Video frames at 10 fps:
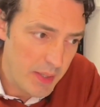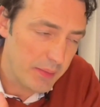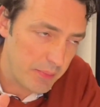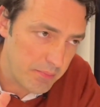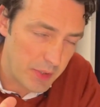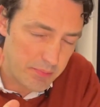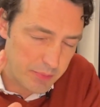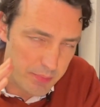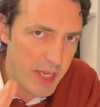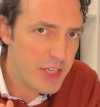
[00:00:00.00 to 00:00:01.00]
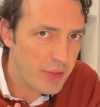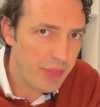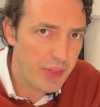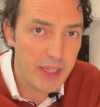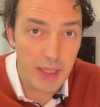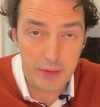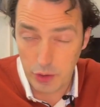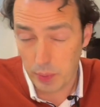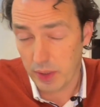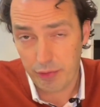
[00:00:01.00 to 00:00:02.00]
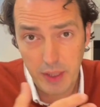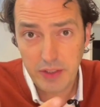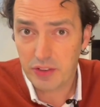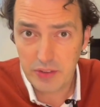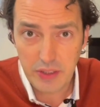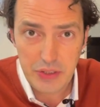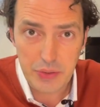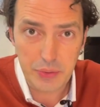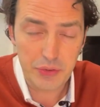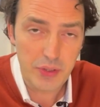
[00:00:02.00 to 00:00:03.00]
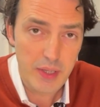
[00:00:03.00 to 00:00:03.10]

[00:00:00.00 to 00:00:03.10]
The major thing, and you will have read this in the news,